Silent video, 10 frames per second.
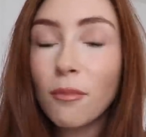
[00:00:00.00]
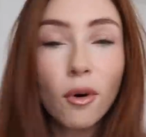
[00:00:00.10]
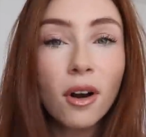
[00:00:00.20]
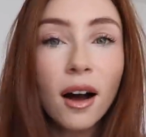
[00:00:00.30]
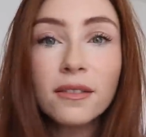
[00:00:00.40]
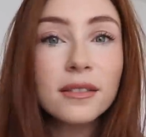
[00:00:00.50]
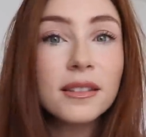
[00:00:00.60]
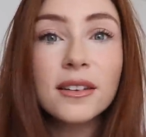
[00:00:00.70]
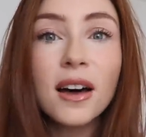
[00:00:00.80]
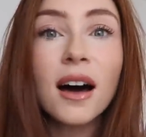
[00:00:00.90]
more
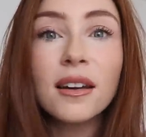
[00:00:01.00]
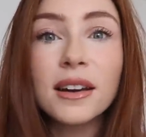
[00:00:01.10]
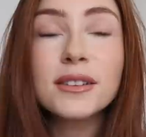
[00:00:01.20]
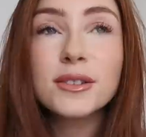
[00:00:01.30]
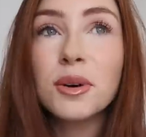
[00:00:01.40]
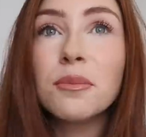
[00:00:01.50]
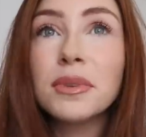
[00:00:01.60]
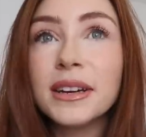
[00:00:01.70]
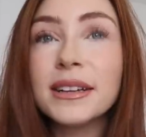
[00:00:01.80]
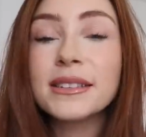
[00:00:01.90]
often than not, like,
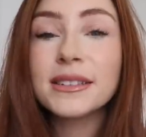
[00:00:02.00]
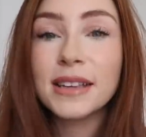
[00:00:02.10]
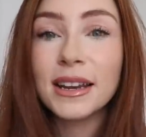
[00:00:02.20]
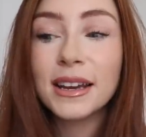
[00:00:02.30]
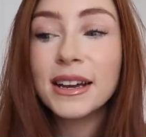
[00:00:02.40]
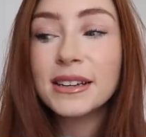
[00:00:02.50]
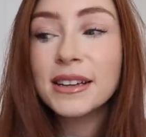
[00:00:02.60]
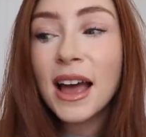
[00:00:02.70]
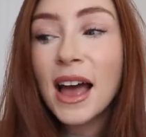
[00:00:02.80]
somebody is selling it.